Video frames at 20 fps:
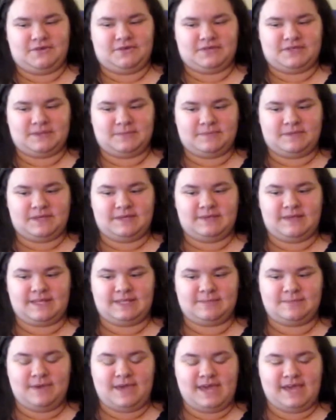something
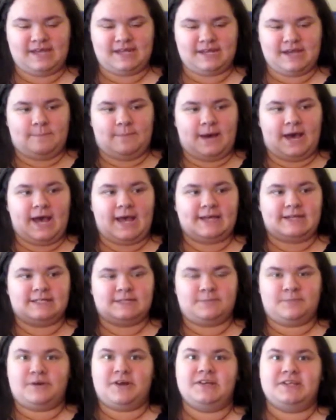that's made by
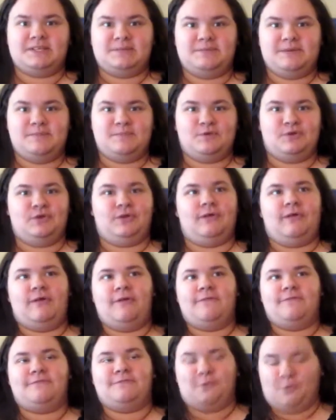depressed people,
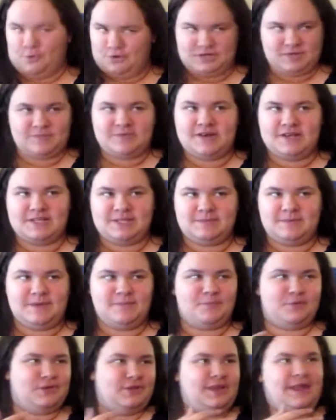for depressed
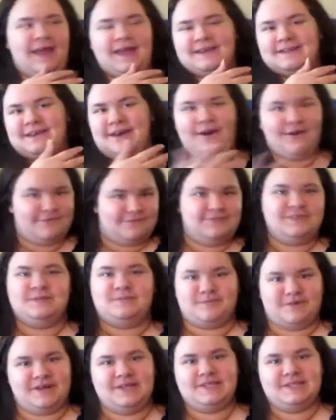people, and of
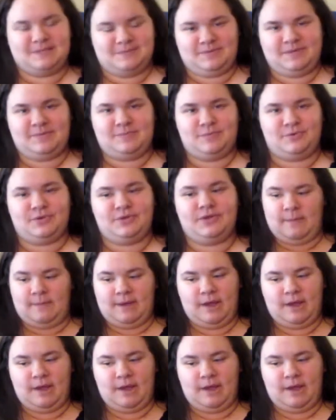depressed people.